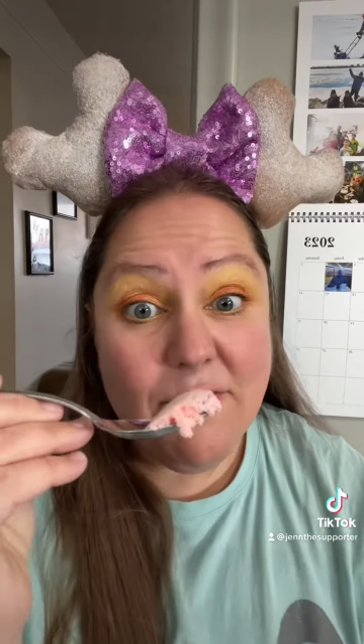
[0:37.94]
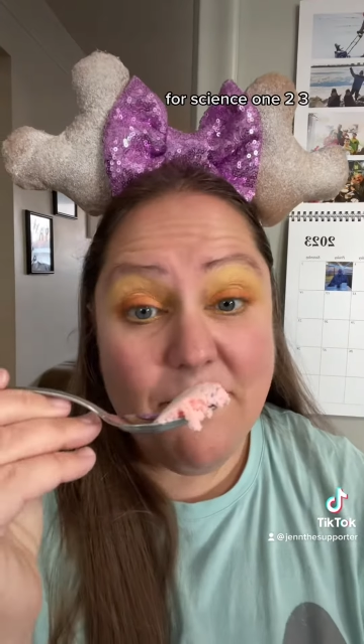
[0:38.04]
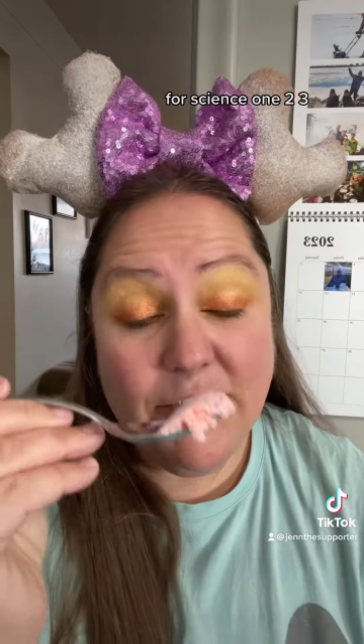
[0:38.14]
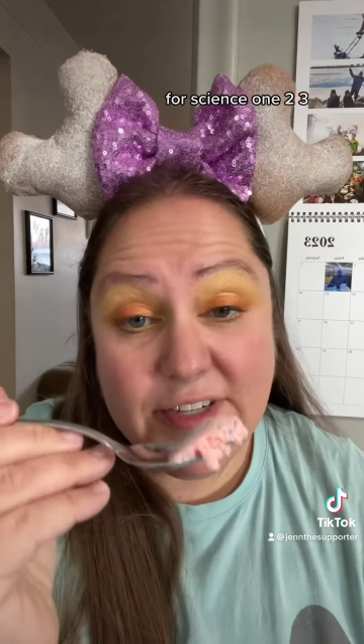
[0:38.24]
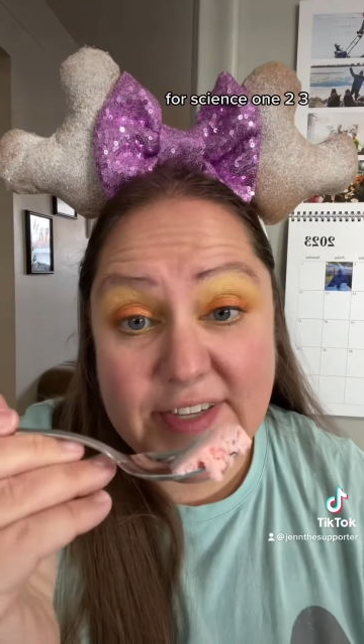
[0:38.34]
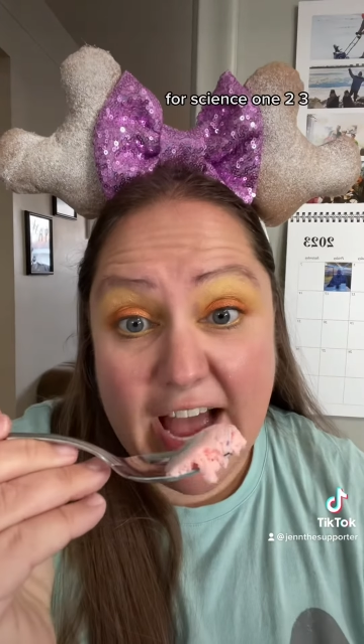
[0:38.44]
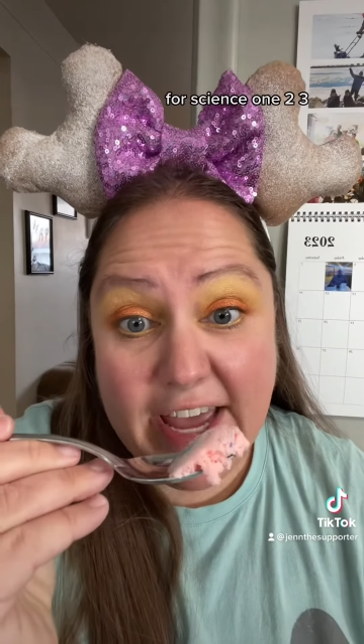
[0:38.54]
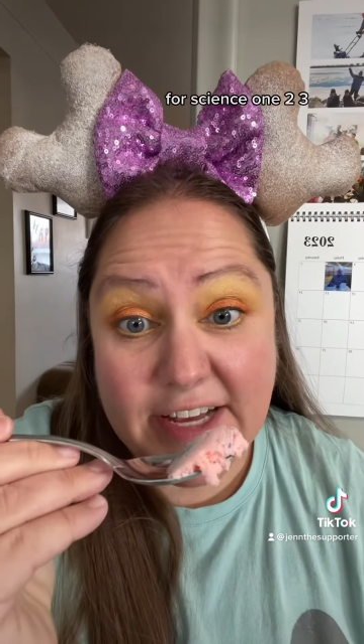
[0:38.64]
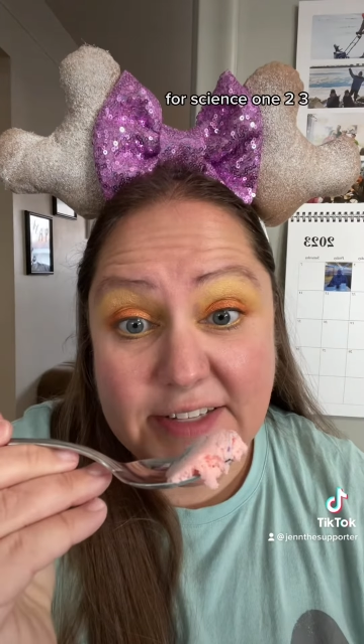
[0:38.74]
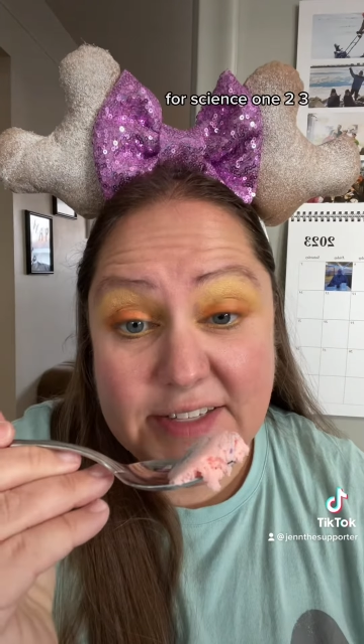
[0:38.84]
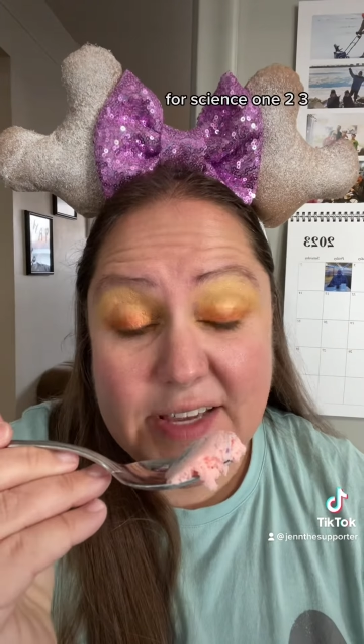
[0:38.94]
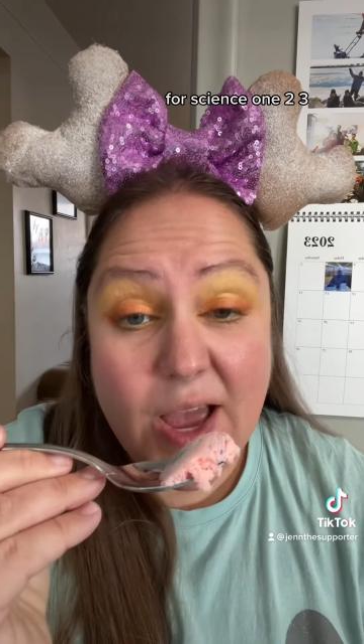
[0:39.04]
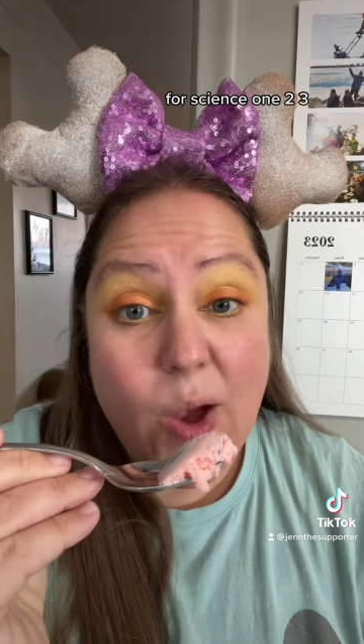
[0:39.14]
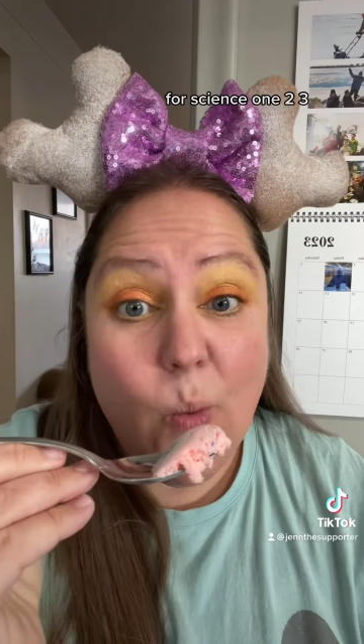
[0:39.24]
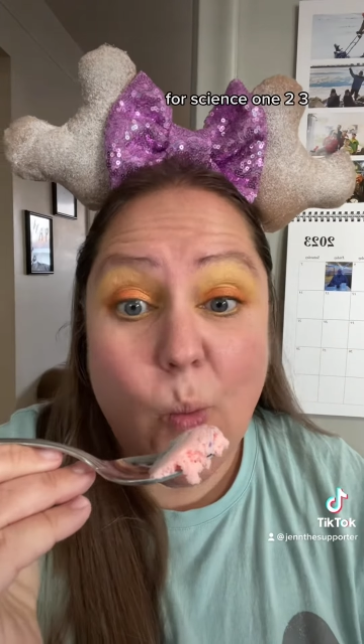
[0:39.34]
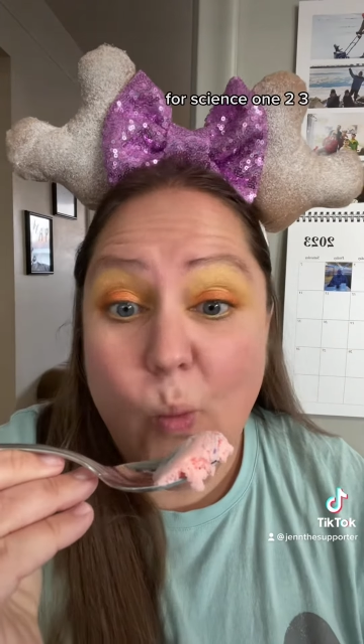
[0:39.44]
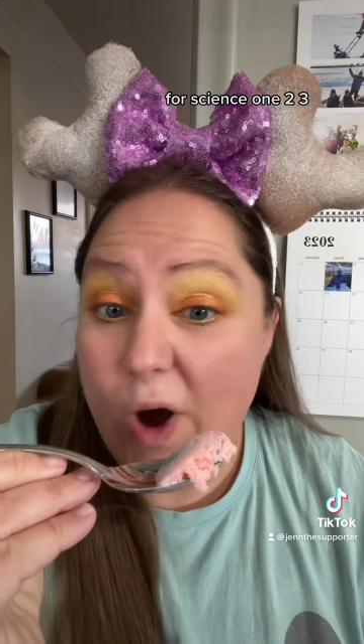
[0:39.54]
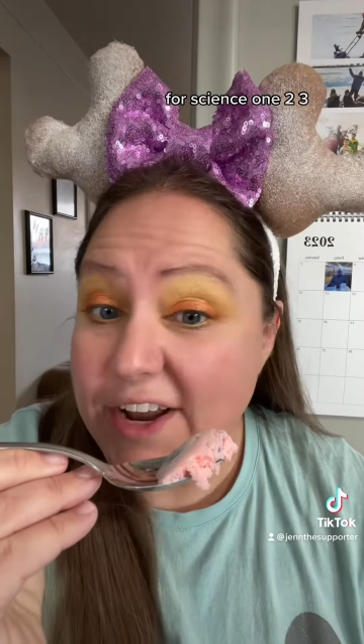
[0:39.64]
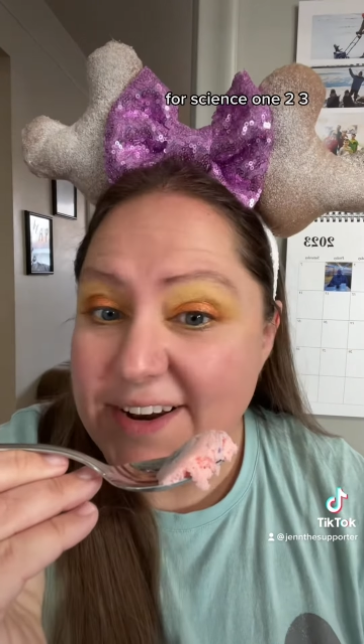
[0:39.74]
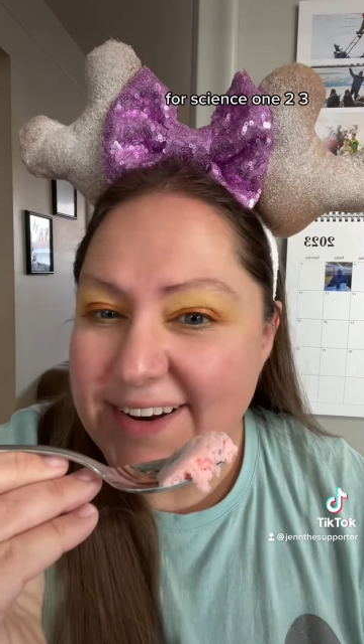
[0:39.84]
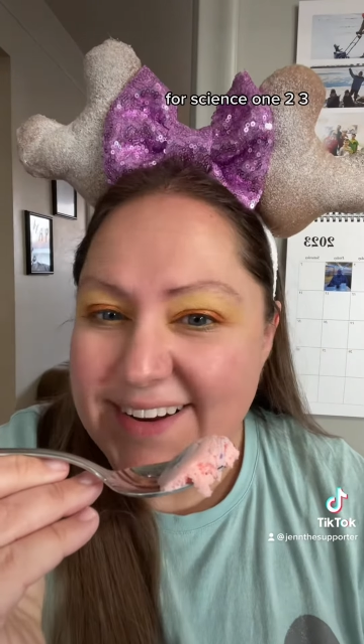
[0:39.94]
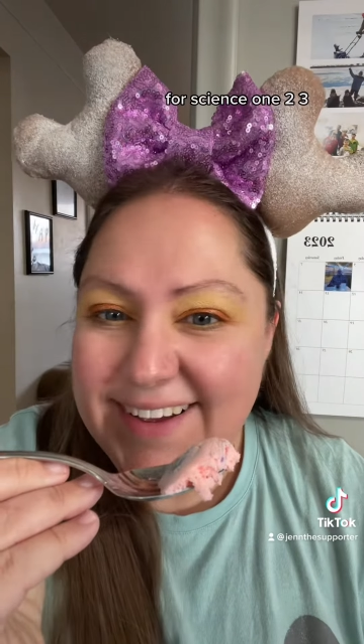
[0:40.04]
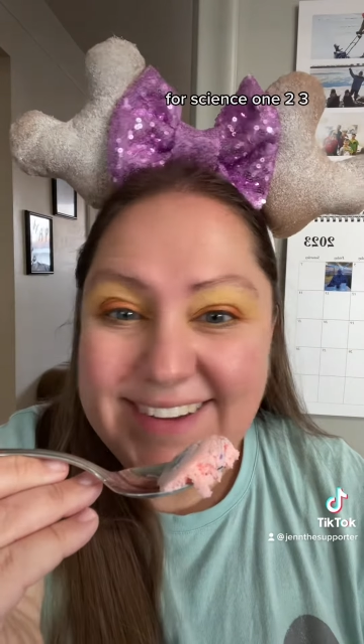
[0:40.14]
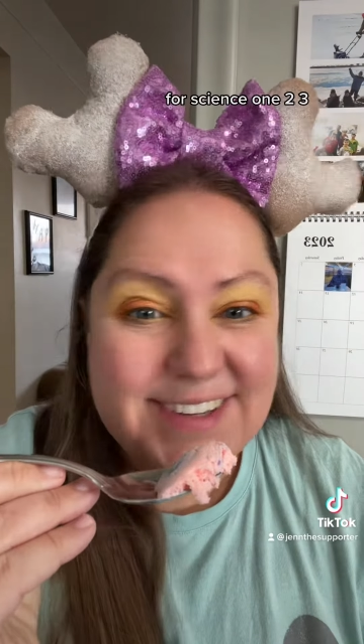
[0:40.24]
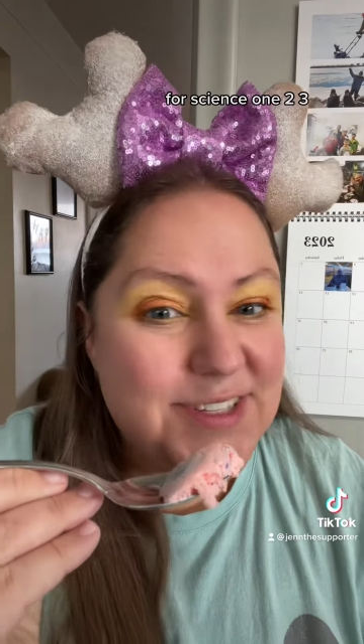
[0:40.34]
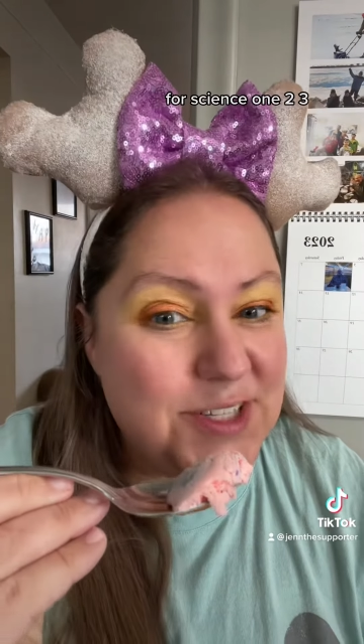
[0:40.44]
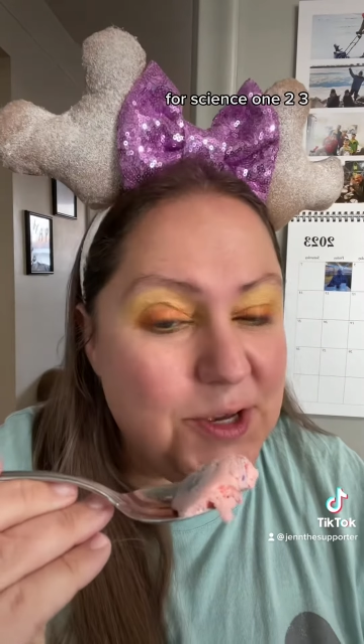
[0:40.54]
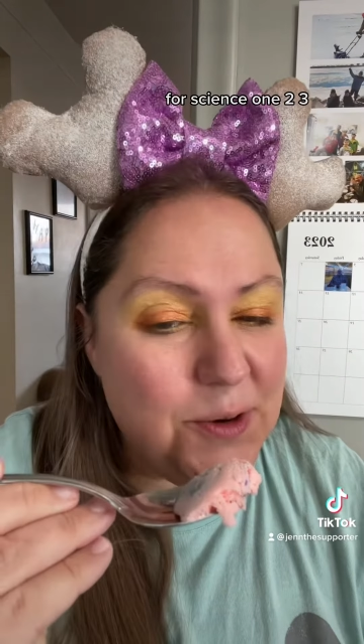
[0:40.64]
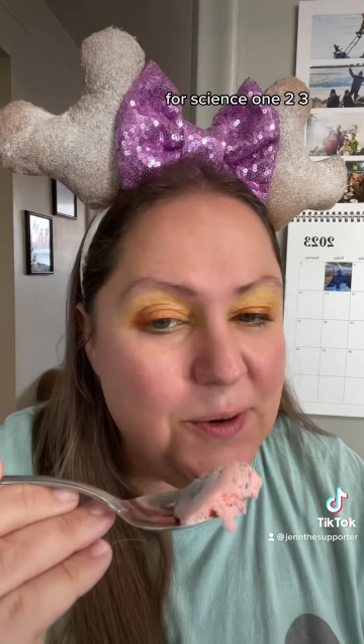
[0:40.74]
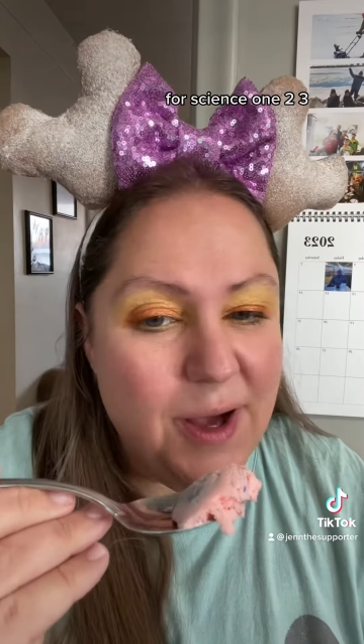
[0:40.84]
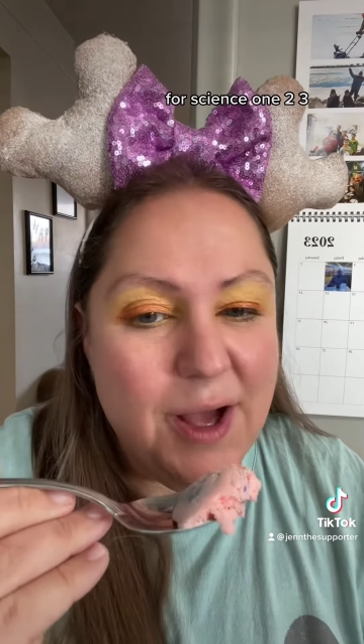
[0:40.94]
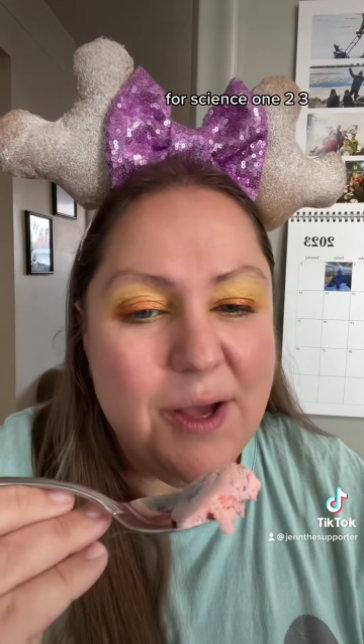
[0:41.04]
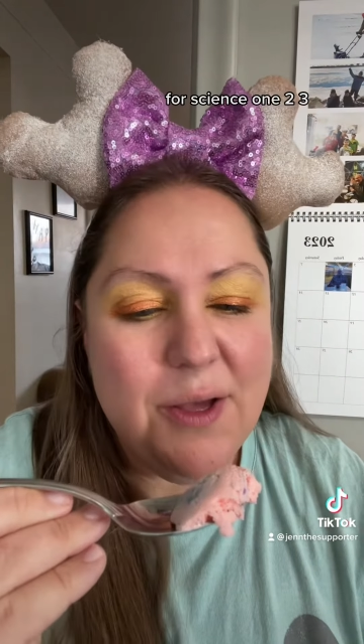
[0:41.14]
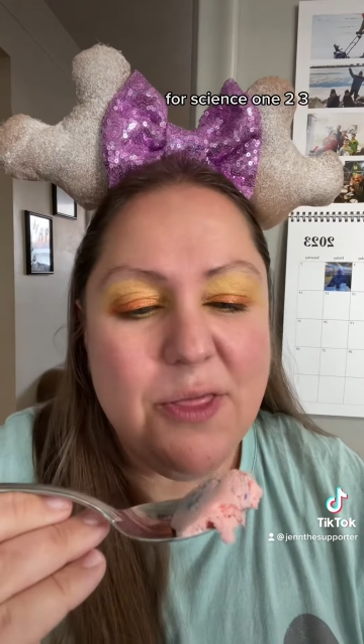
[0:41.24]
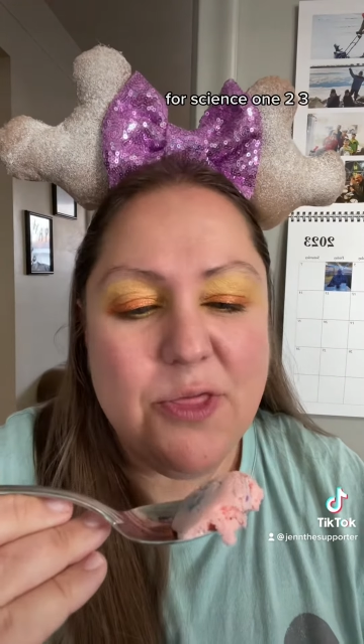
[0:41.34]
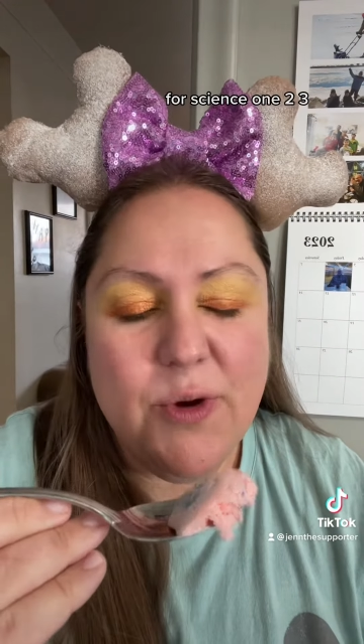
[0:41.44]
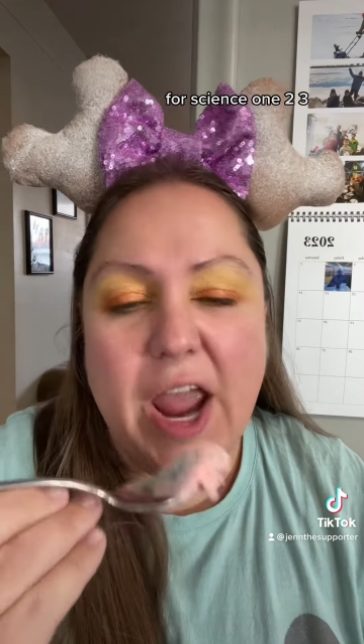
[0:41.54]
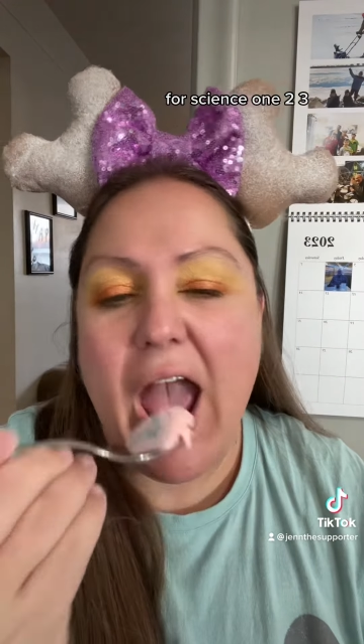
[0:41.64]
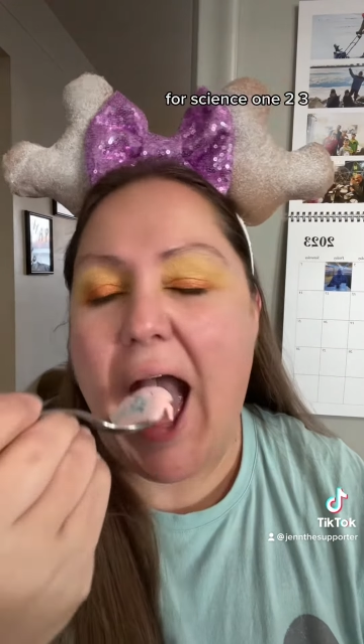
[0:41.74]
For science, one, two, three.